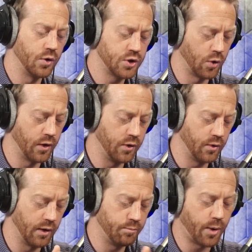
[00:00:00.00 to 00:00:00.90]
torn that you will
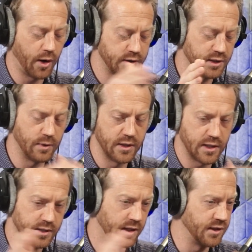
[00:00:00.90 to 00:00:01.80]
get parts of the
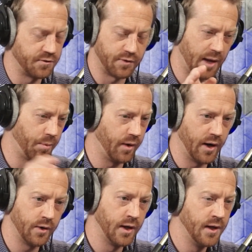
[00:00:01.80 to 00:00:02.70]
meniscus that just flap
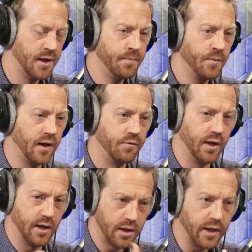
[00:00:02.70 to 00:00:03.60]
around. And if you
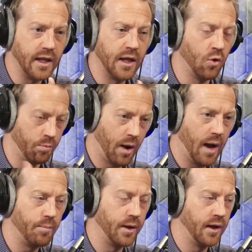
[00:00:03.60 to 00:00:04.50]
get clicking or
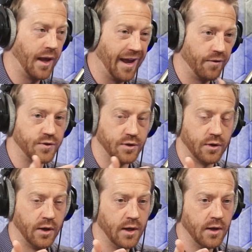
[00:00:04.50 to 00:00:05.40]
popping after,
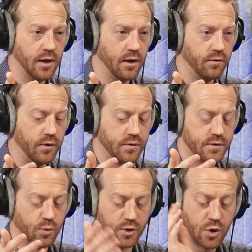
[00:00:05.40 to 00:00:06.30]
if you
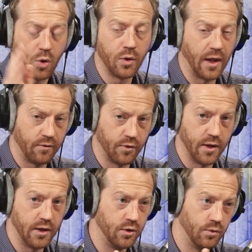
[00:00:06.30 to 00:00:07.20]
were told ever
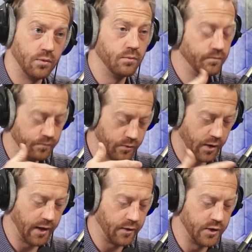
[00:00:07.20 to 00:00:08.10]
that you
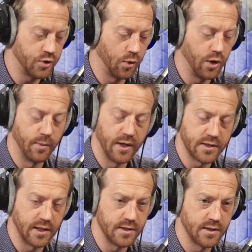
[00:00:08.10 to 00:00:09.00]
likely tore your
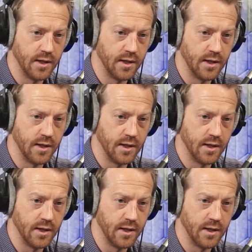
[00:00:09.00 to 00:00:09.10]
meniscus